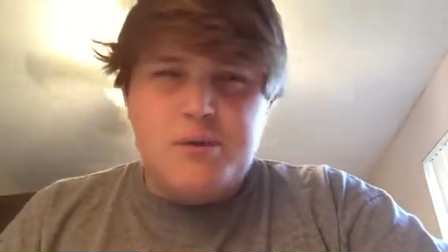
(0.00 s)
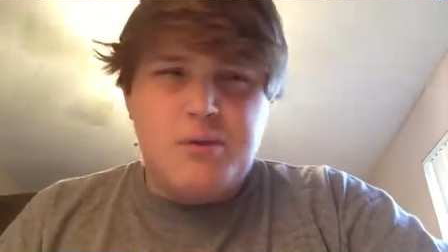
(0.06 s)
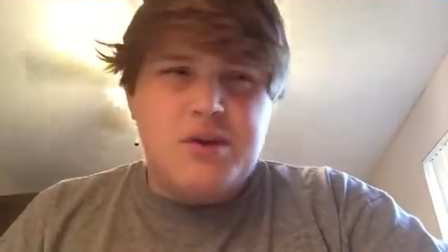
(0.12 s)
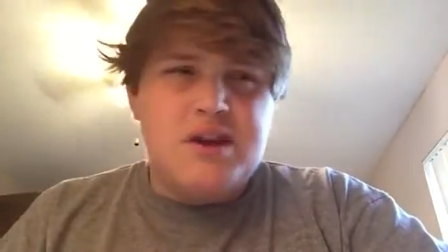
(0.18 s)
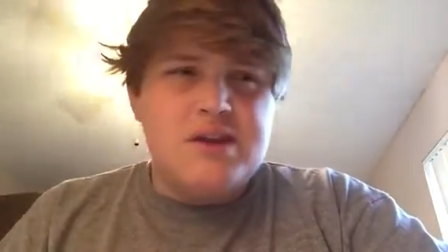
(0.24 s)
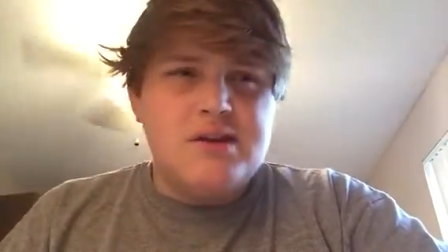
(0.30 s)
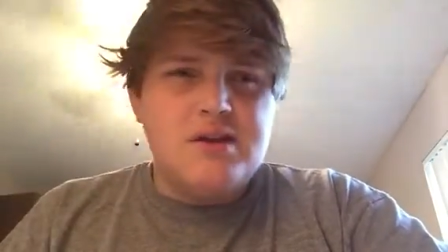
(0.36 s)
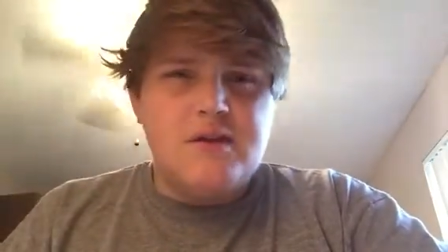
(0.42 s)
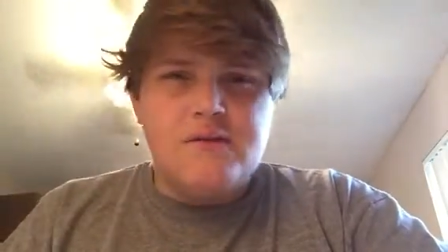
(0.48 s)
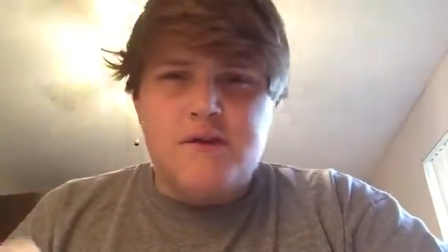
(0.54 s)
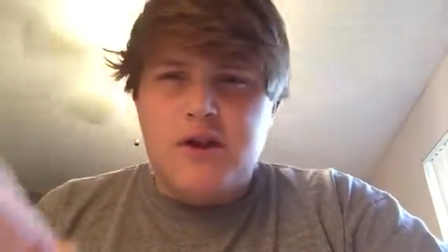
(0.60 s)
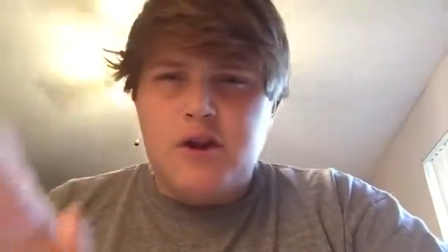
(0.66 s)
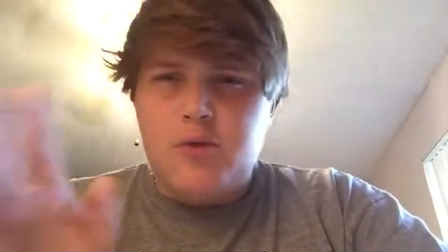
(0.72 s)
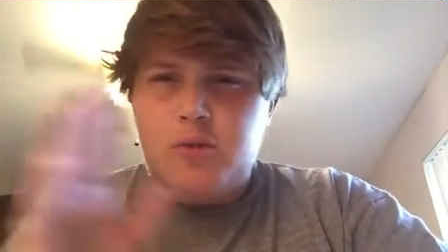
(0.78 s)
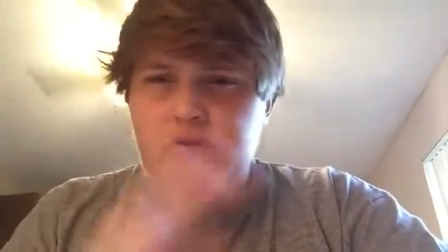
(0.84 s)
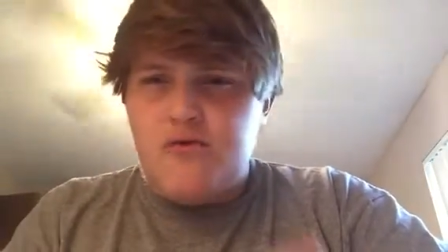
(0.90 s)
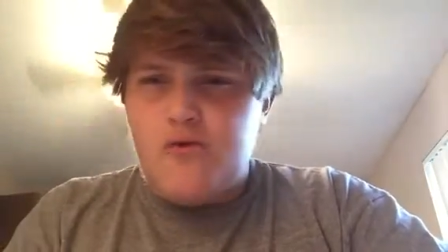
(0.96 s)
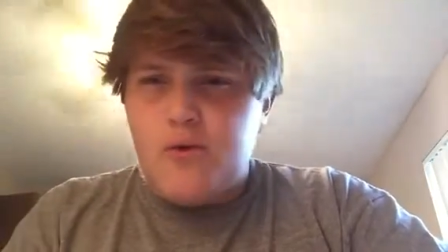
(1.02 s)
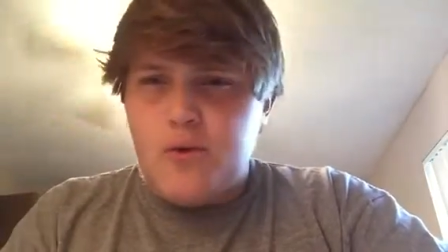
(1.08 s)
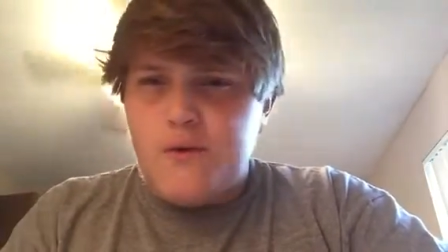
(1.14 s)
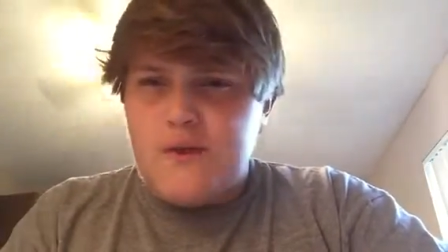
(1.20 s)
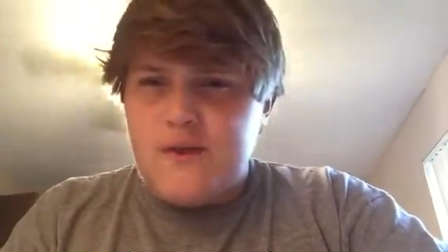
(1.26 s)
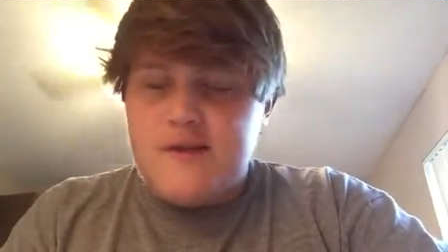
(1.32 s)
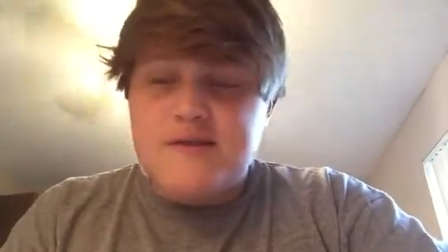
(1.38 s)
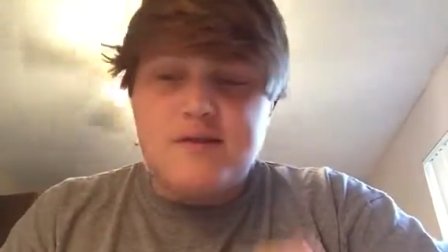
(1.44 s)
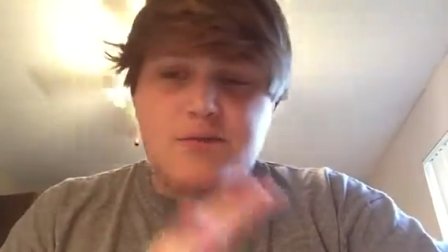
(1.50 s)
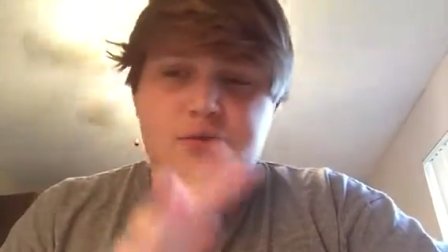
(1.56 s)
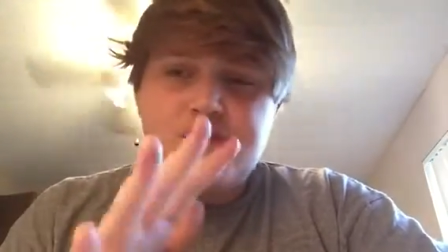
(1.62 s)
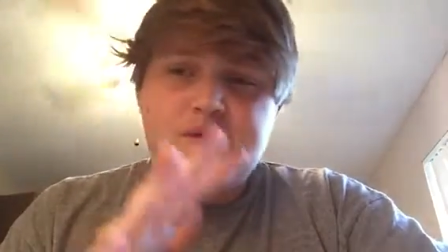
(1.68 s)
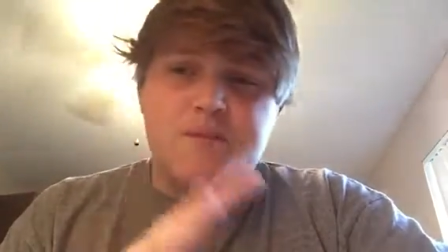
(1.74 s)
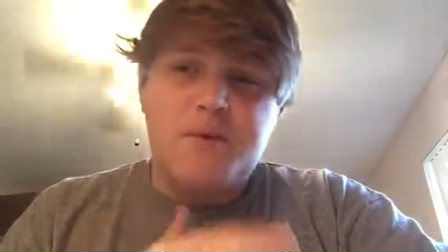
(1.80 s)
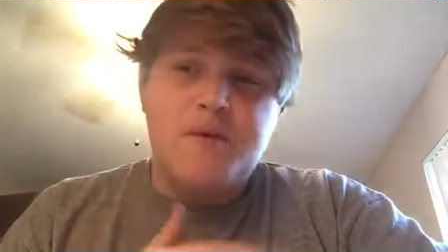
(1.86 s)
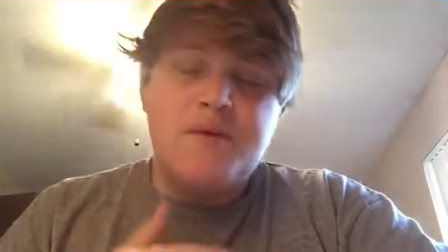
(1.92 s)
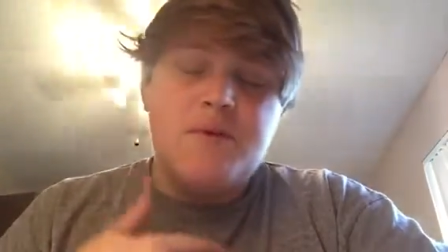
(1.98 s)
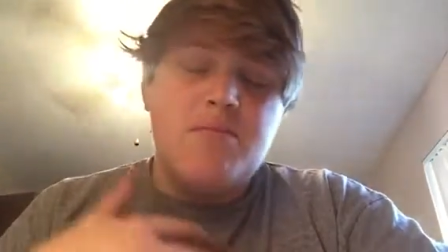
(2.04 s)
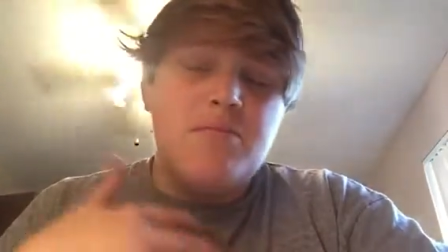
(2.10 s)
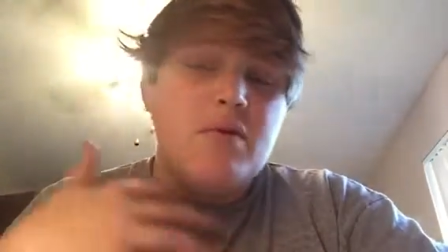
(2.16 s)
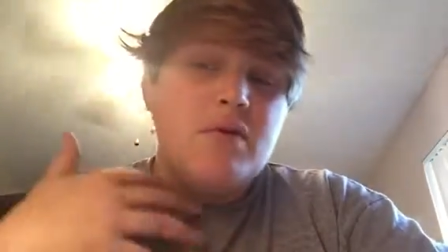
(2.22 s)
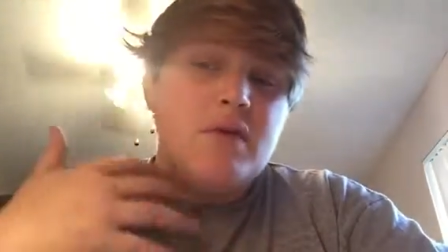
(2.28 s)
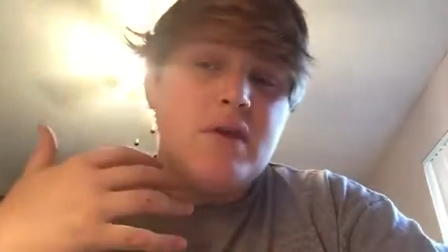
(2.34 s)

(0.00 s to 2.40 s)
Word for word: We did a video before this, which is about the